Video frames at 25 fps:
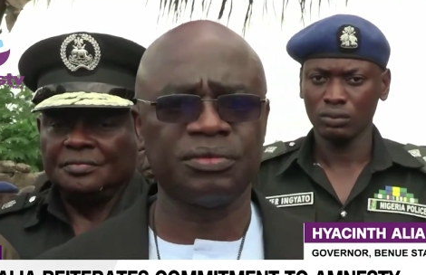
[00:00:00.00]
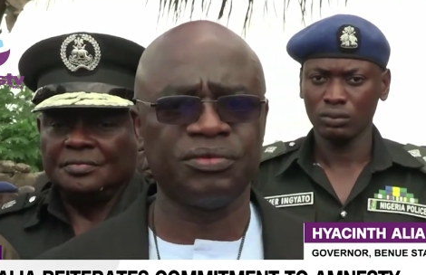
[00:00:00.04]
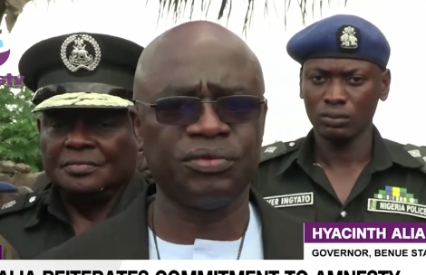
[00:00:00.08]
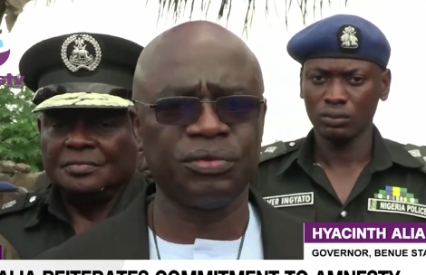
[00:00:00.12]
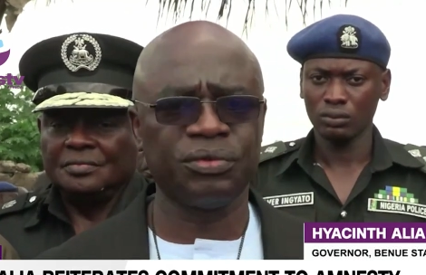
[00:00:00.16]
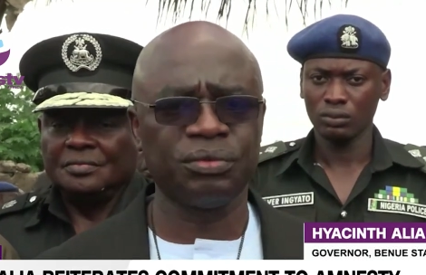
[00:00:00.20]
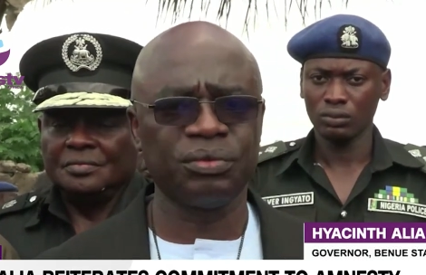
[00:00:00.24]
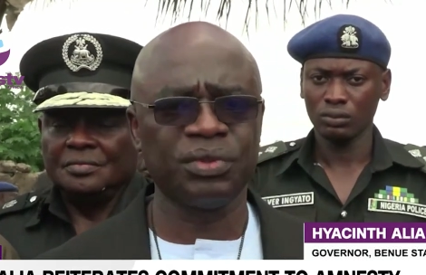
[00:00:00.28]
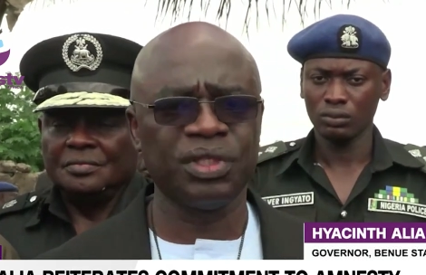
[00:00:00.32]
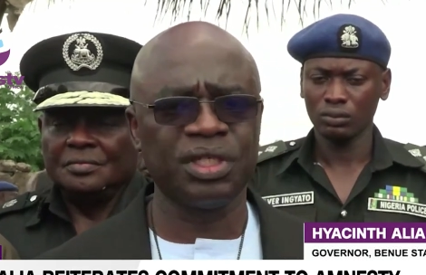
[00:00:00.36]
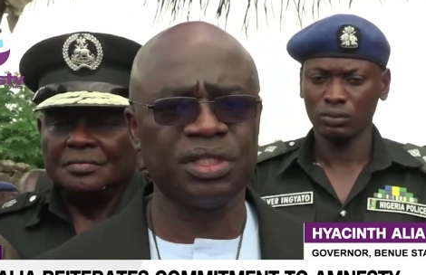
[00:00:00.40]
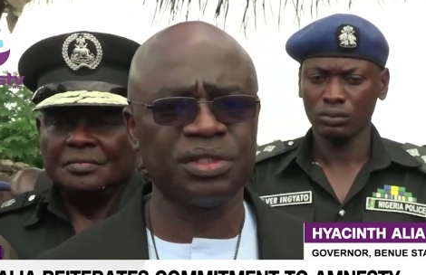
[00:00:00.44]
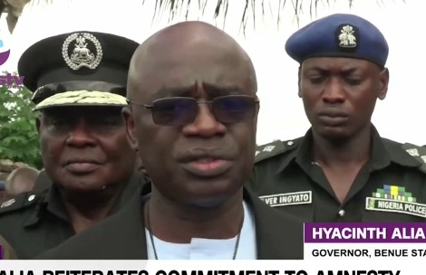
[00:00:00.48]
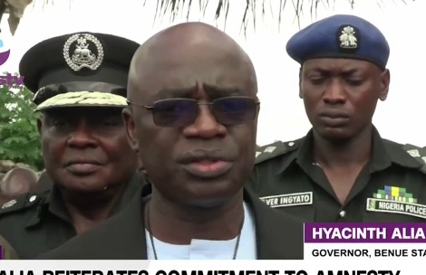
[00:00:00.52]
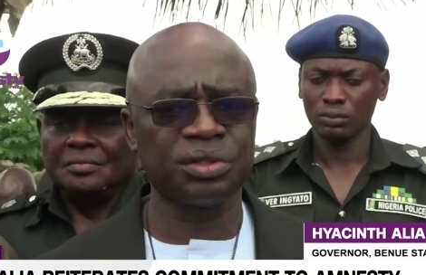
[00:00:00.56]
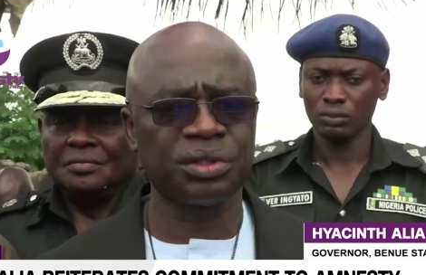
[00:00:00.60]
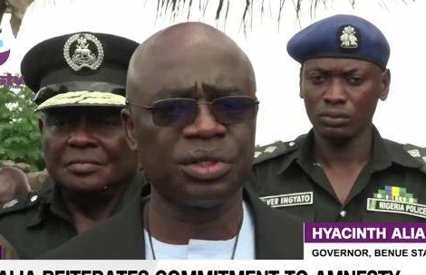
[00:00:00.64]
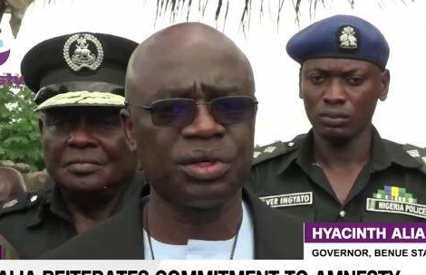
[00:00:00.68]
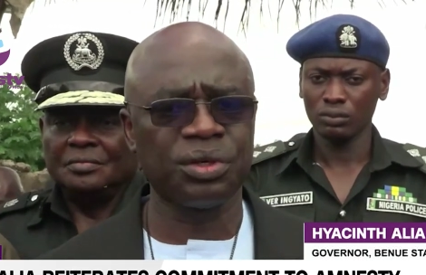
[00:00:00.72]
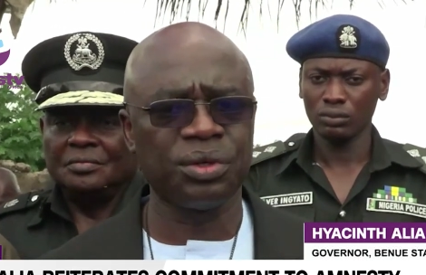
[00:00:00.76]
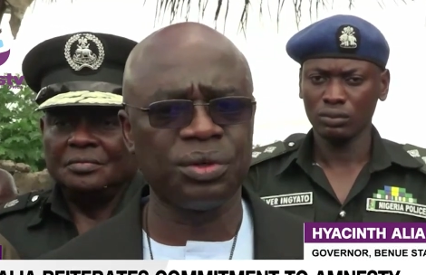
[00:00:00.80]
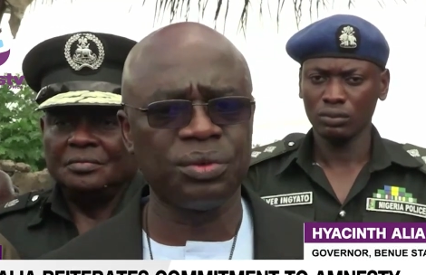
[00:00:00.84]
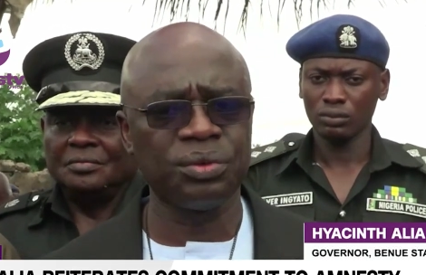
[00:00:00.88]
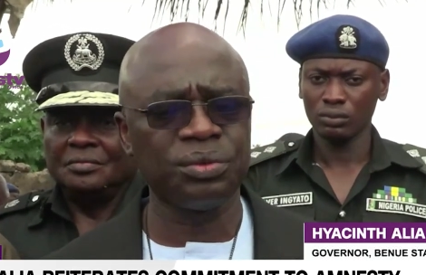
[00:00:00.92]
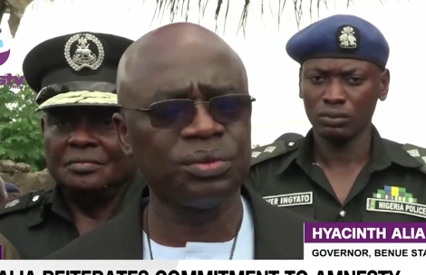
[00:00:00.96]
Speaker 1: a few days
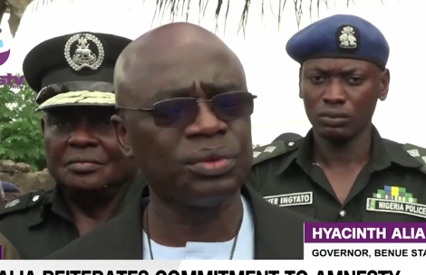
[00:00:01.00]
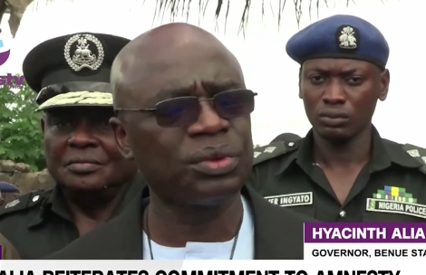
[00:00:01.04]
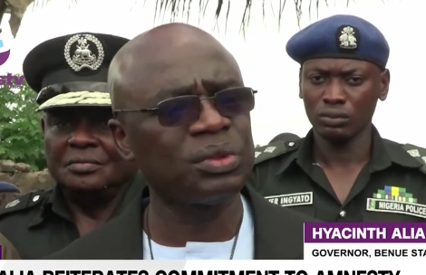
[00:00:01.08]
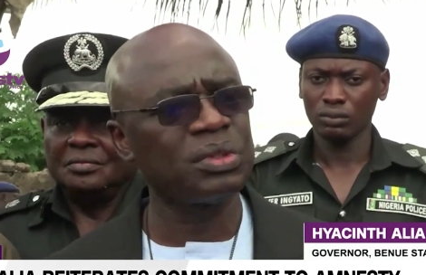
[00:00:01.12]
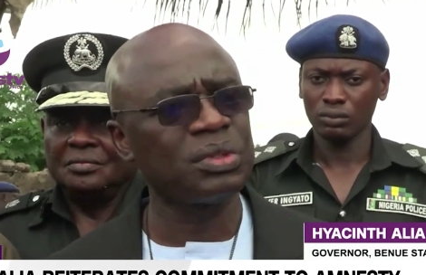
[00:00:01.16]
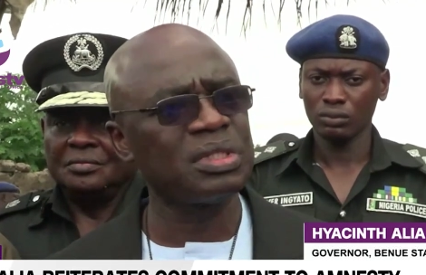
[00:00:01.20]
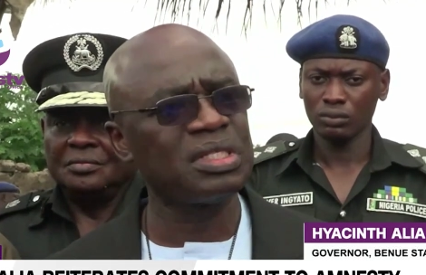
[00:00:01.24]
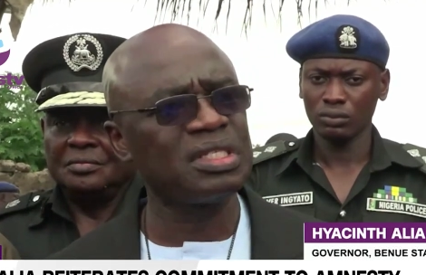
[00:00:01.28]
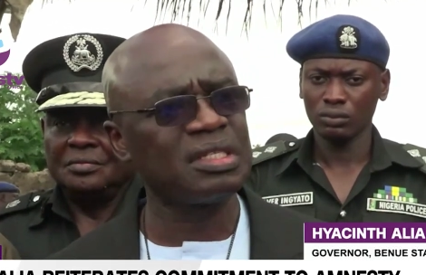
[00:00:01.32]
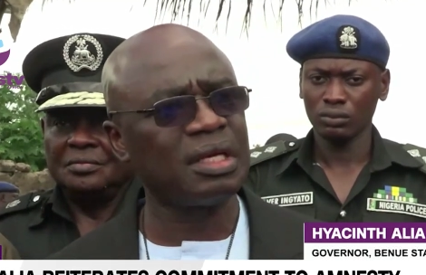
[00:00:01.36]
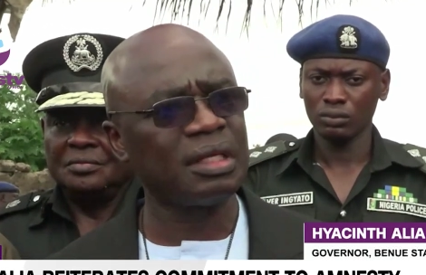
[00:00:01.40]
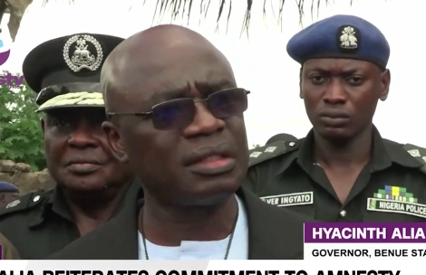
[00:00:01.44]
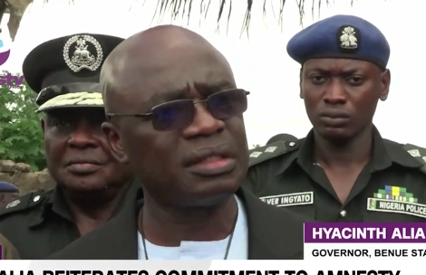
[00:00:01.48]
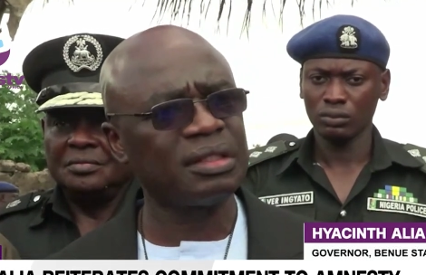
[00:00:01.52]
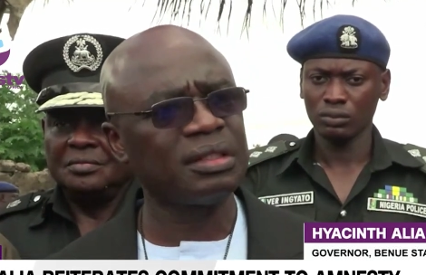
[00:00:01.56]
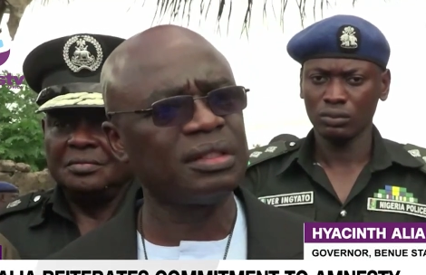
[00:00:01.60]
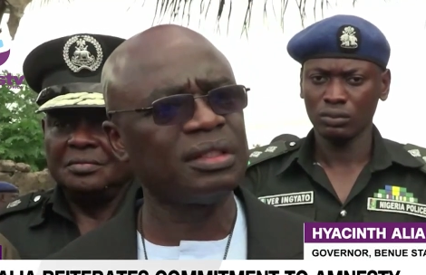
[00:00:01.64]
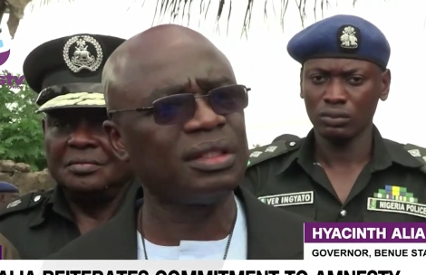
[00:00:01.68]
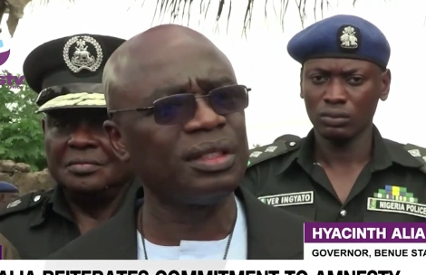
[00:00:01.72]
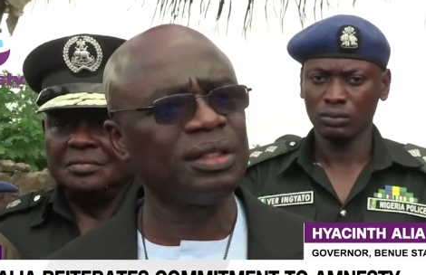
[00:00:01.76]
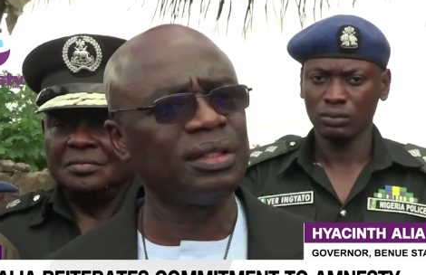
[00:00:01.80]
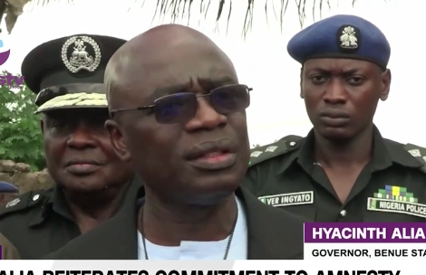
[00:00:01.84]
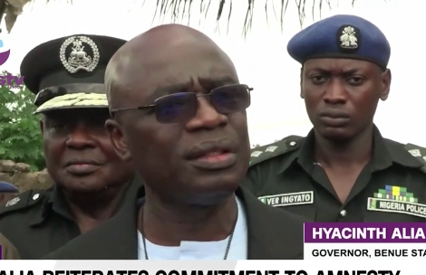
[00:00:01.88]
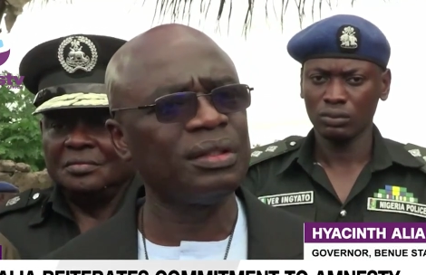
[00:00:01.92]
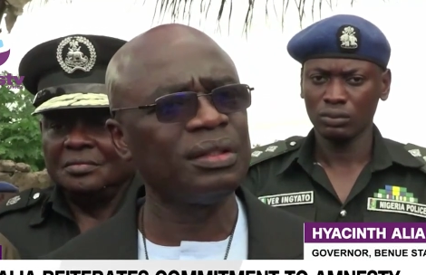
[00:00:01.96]
ago, on
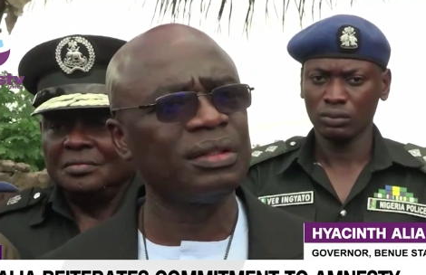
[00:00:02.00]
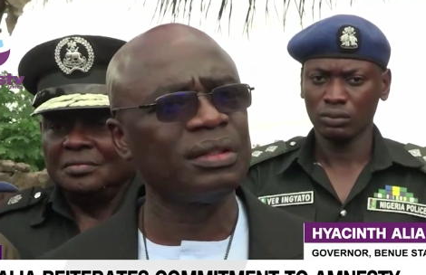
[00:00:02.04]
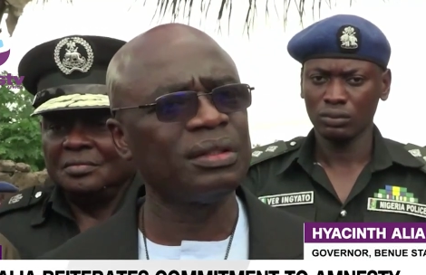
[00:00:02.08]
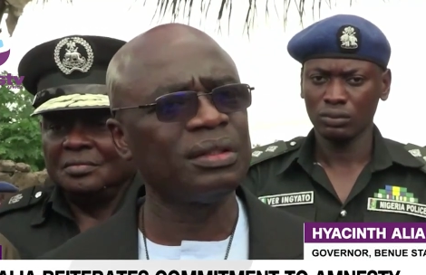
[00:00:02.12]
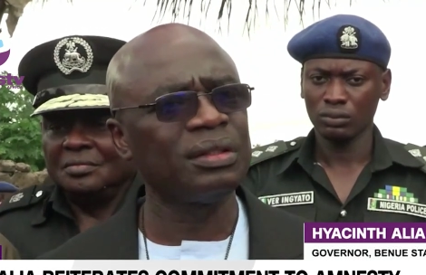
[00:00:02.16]
Saturday.